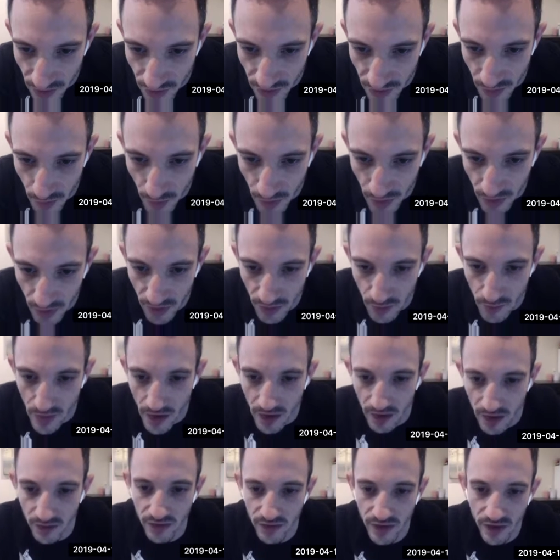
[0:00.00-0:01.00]
sort of what are the
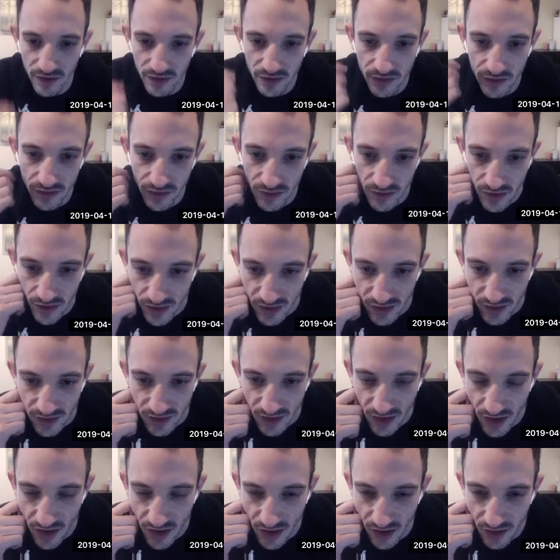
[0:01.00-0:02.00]
bottlenecks
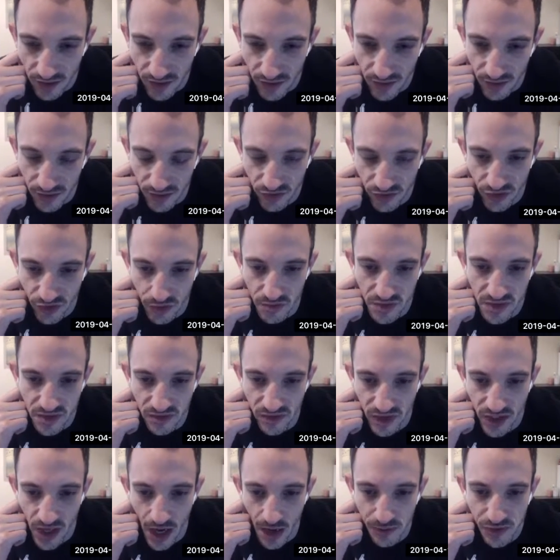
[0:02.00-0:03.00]
in terms
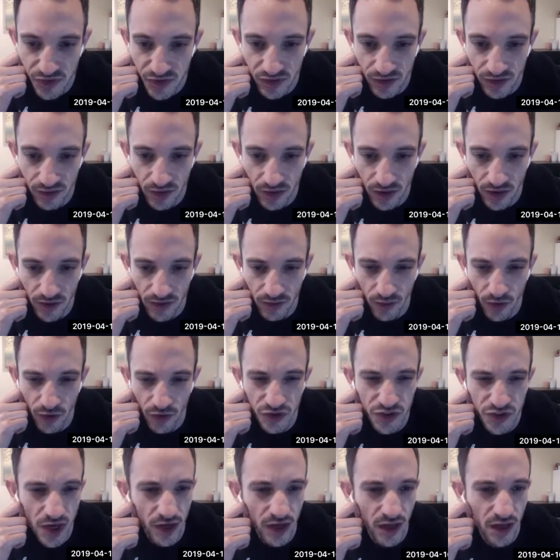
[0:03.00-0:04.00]
of adoption. Are
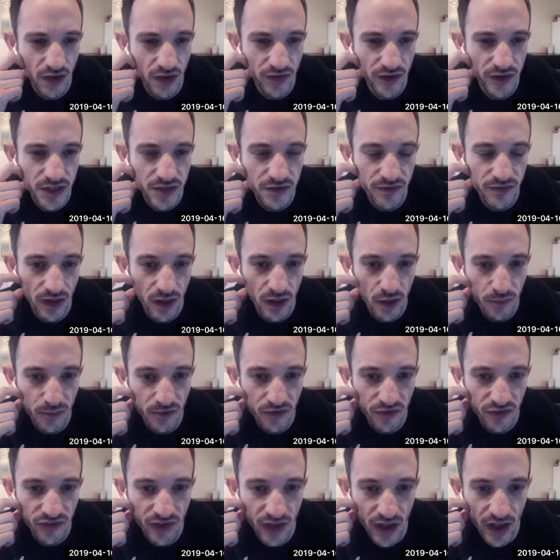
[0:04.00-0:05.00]
you talking on the
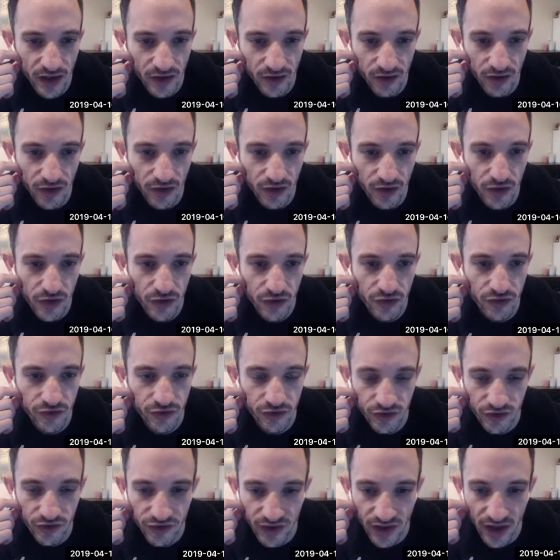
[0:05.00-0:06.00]
developer side or on the
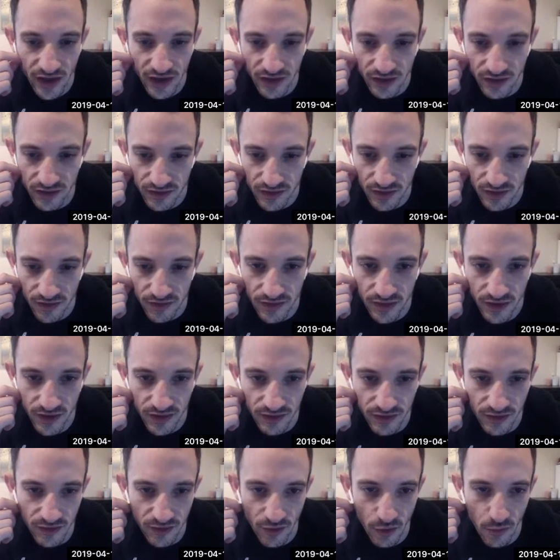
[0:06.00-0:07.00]
user side of
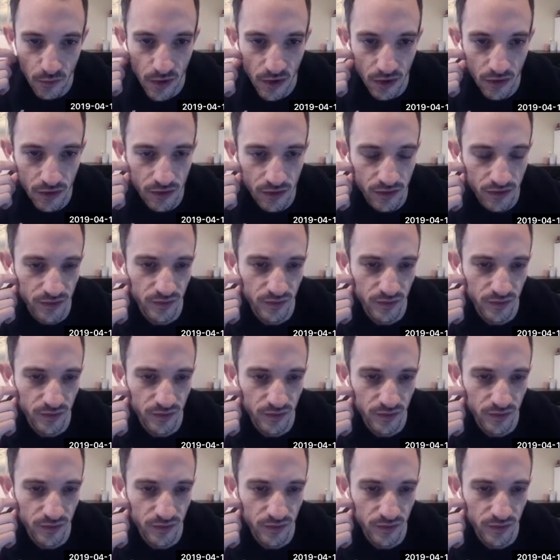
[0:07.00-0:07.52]
things, or both?